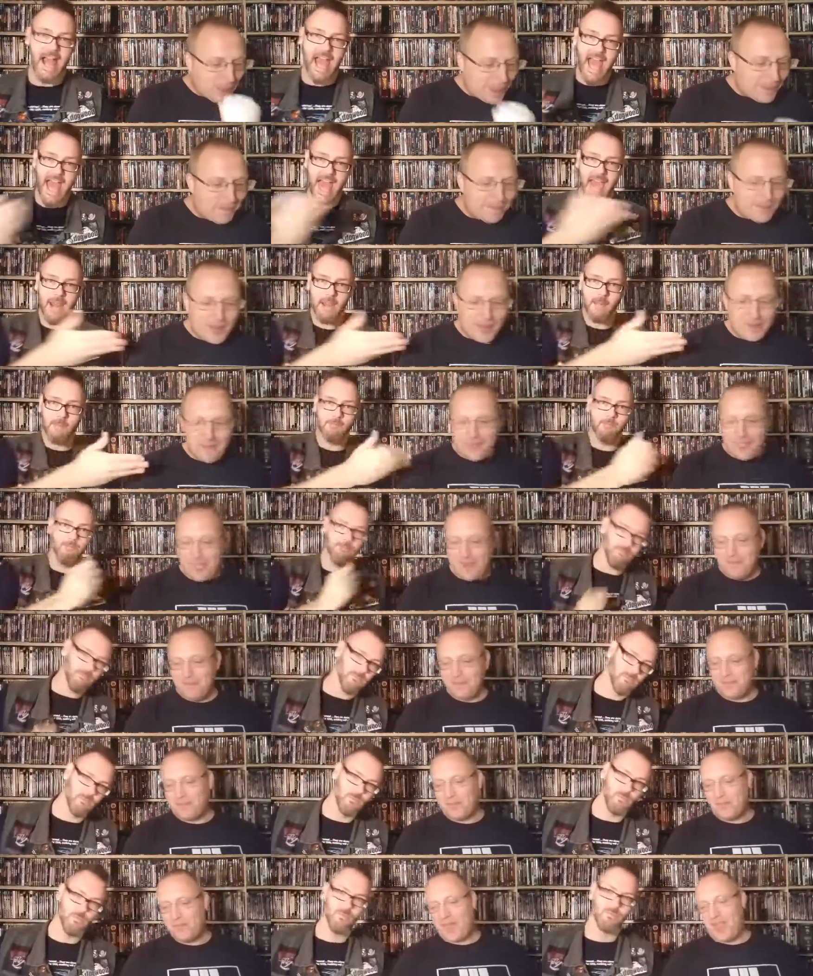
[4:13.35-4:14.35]
Speaker 1: Adam,
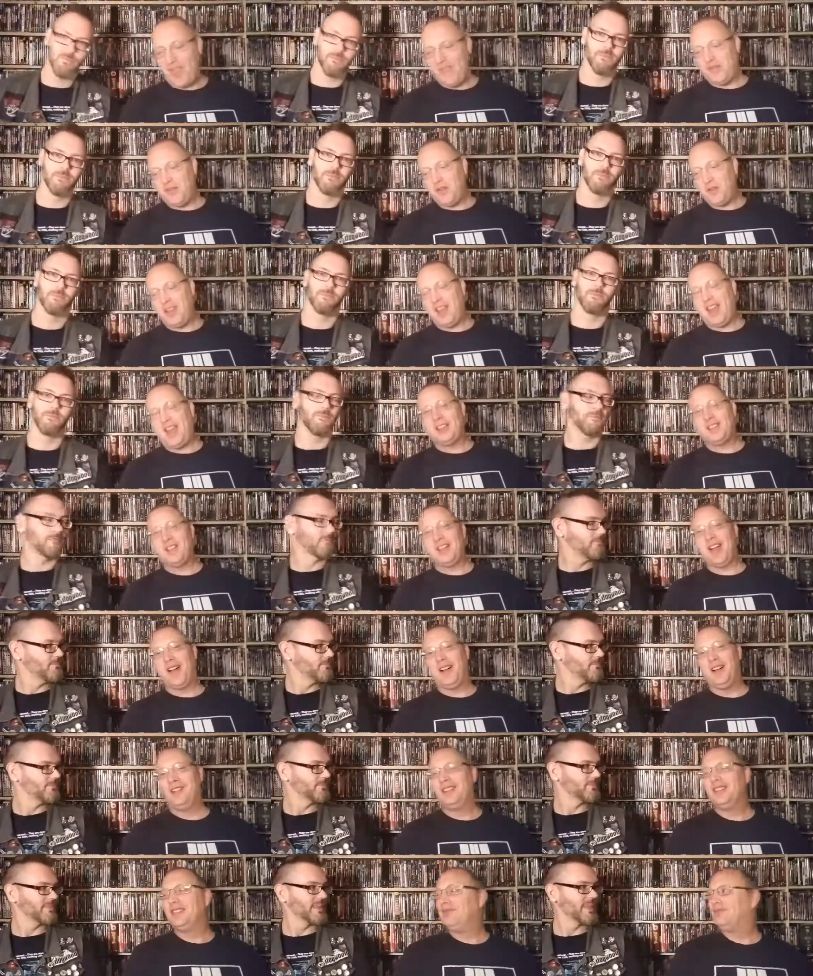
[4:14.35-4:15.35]
if you can't
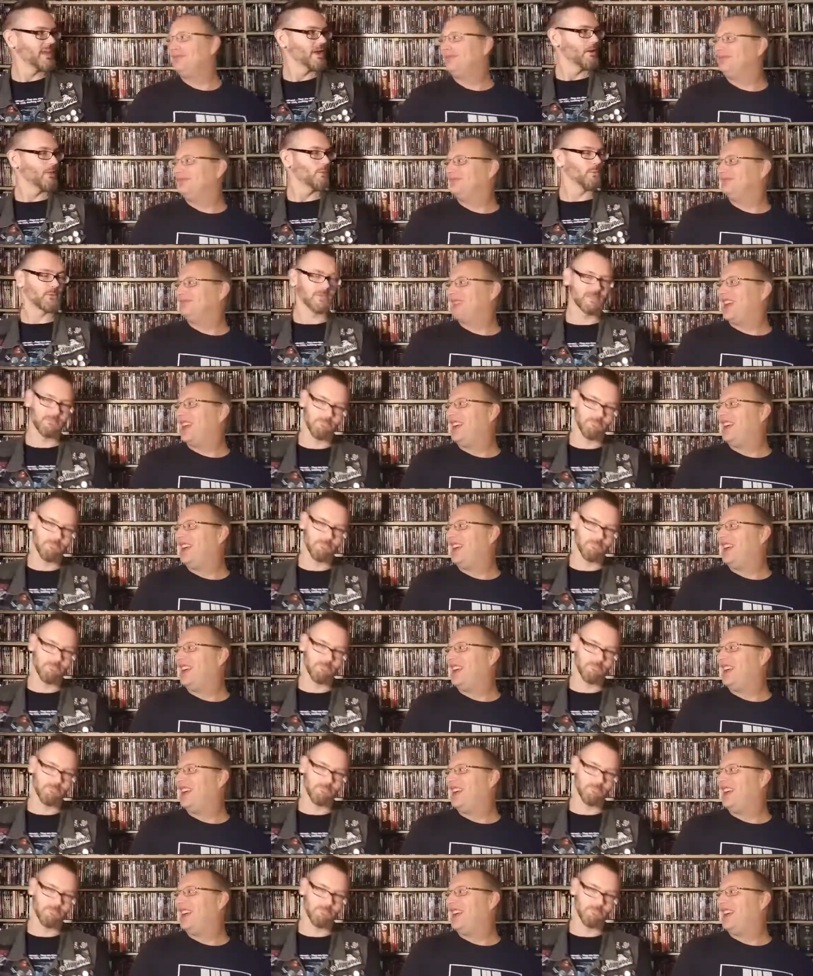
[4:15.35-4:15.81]
tell, was